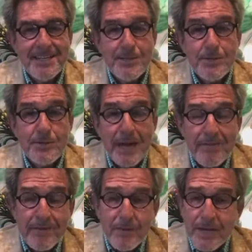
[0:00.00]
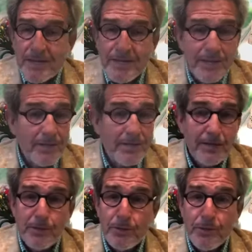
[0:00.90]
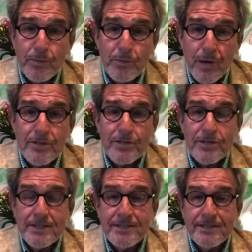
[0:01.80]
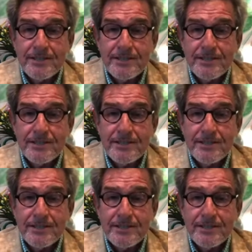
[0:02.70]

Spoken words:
to everyone who watched